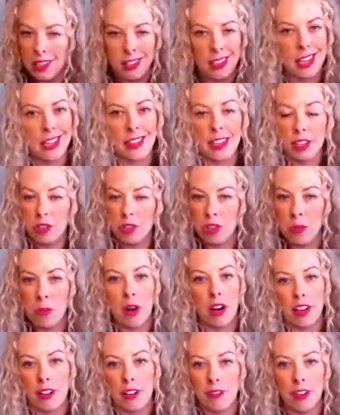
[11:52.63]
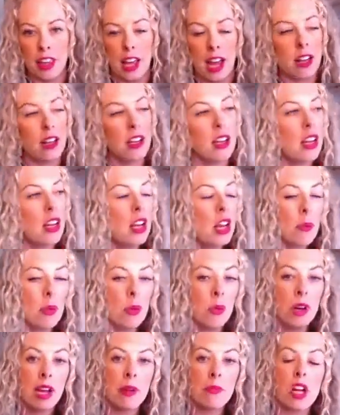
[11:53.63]
There's a market for that. What
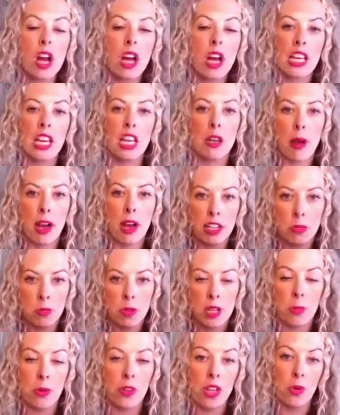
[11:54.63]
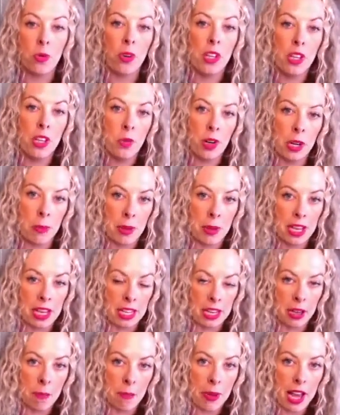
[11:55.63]
I'm talking about is people that really want to make an
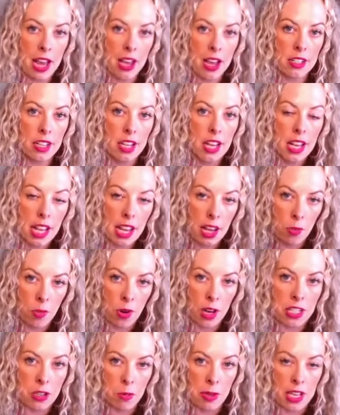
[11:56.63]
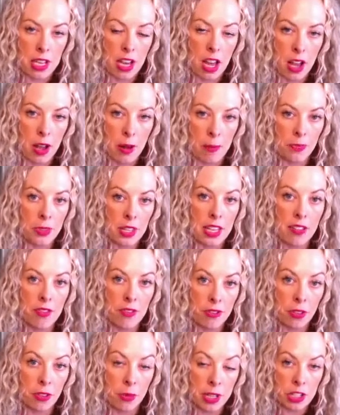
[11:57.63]
impact and want to become
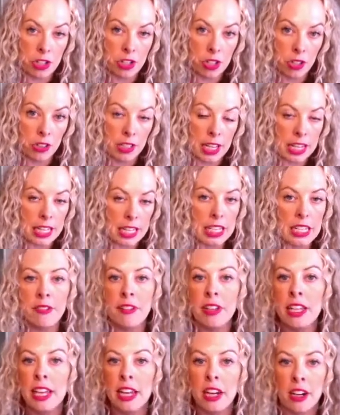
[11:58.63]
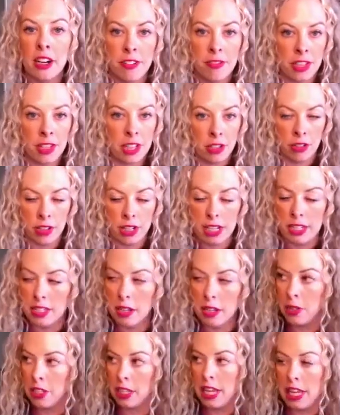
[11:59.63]
influential, like even Gary Vee. Look at
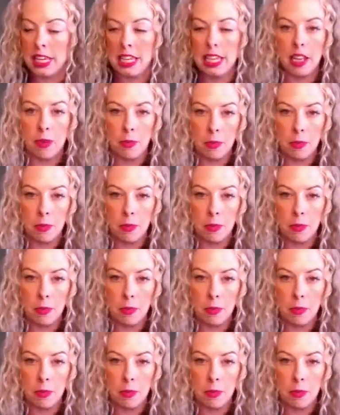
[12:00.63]
someone like him.